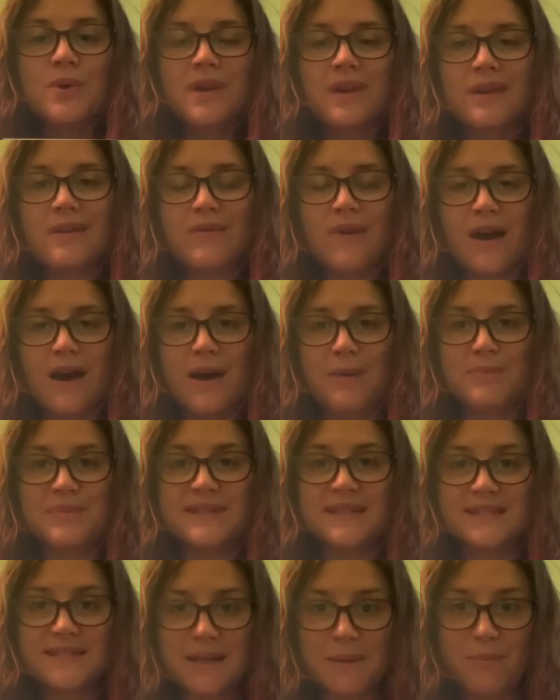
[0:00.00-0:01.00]
give up
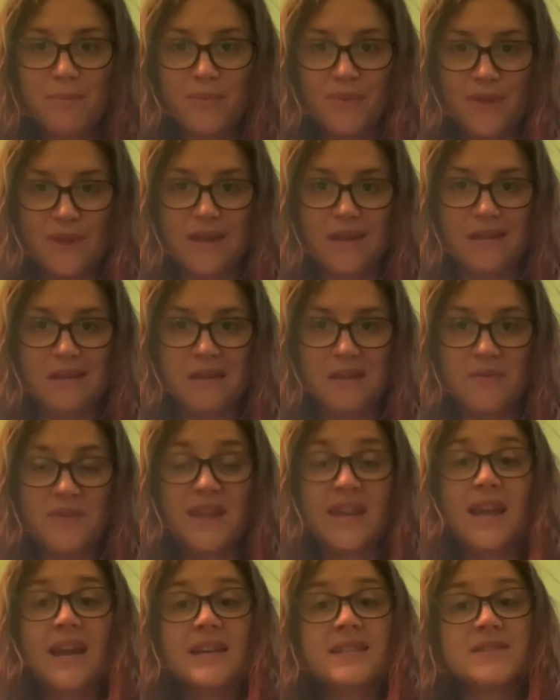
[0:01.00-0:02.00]
something
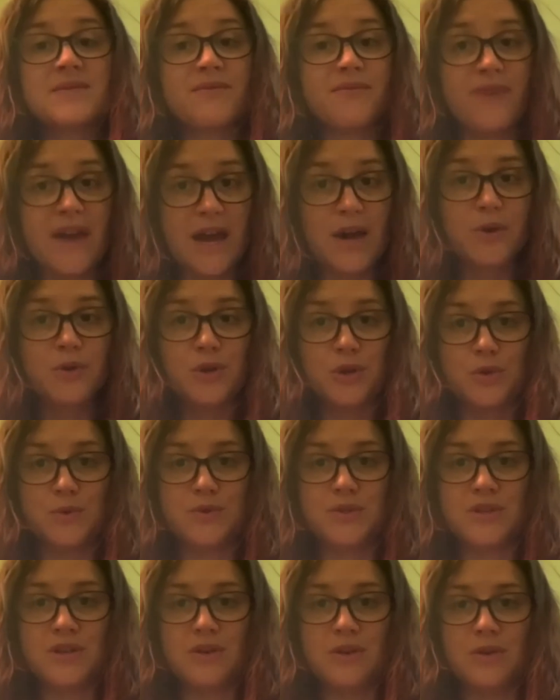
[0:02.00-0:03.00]
that has value
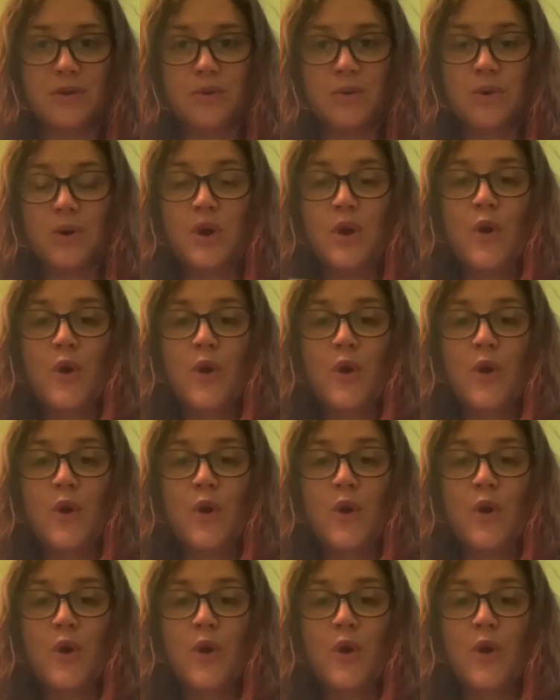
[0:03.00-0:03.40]
to you